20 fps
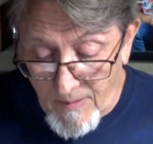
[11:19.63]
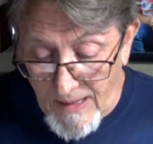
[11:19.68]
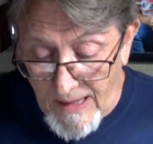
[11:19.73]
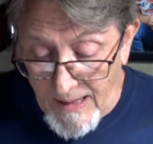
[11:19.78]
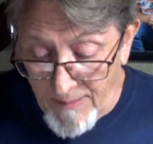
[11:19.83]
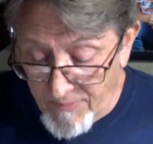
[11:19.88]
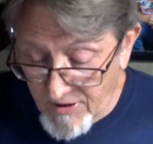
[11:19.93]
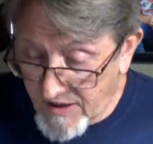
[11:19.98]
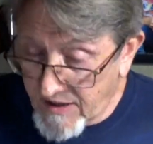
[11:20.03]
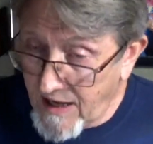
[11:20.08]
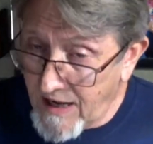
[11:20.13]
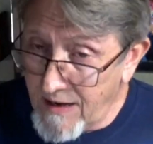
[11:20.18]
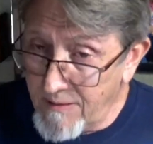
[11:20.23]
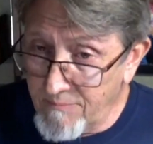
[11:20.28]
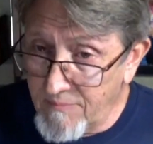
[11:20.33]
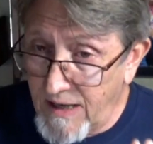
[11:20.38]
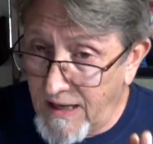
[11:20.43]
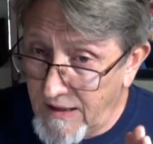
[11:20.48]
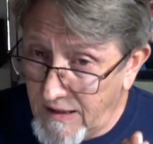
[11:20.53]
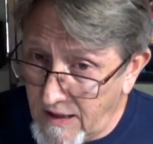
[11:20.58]
and
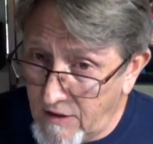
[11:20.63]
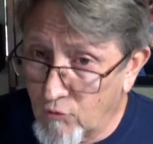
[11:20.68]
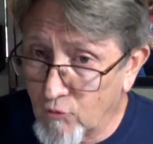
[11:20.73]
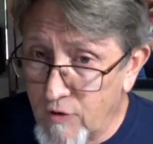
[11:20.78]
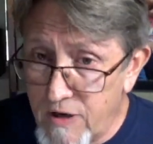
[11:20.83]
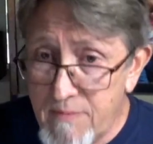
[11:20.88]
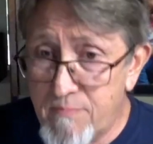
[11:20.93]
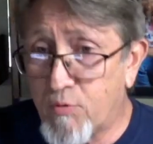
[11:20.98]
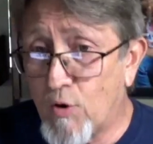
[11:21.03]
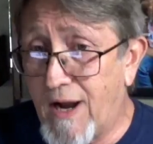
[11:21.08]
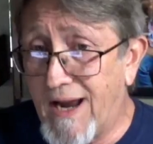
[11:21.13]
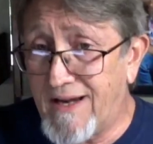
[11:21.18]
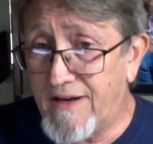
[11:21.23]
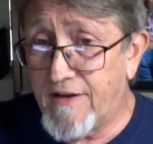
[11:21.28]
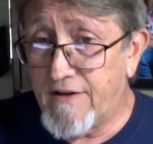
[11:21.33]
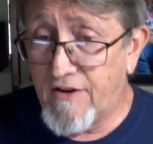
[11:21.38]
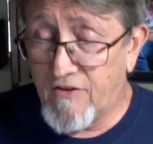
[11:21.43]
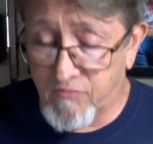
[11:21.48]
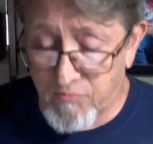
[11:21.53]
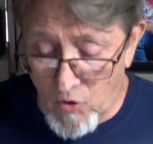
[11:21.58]
then
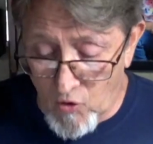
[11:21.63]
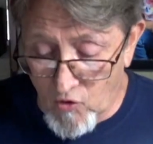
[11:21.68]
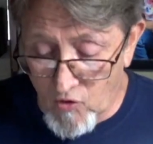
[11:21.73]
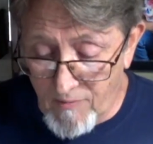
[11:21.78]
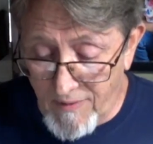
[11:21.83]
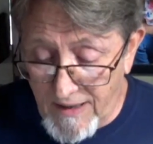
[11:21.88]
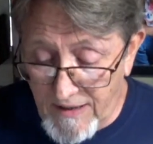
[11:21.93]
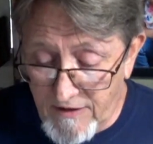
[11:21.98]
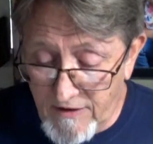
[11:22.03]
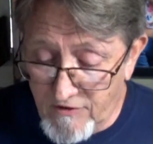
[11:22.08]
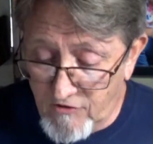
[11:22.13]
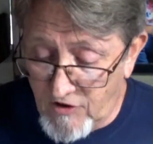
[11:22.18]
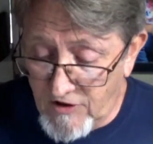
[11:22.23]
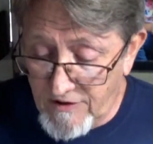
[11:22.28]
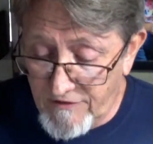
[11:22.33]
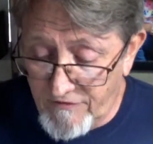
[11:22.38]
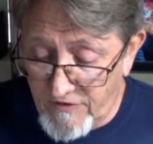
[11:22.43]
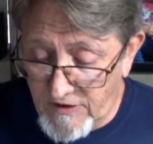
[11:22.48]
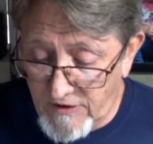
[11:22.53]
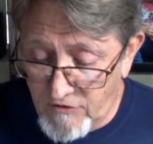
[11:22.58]
rebranded as MotorMania
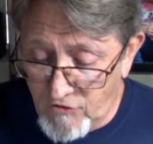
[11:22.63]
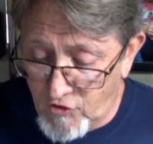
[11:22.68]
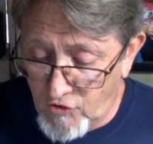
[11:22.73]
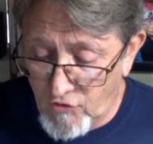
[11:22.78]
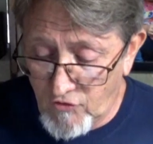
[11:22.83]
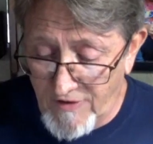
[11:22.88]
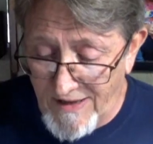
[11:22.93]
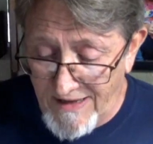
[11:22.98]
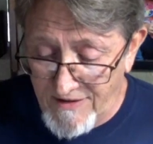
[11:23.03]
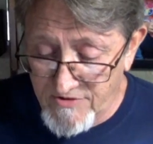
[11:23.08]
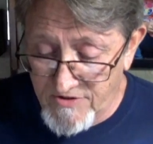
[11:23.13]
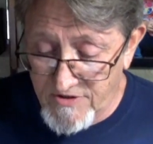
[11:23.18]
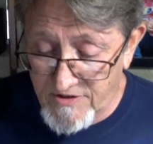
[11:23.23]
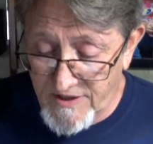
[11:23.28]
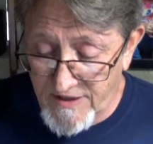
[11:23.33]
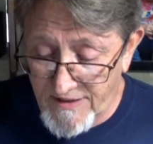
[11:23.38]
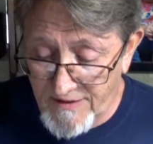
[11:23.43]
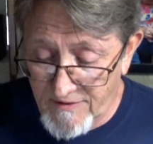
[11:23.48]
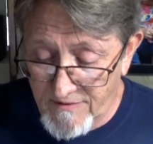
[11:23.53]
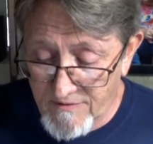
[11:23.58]
TV in
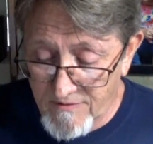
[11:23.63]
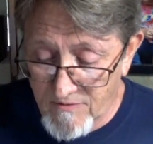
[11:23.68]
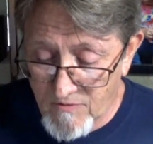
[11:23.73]
2010.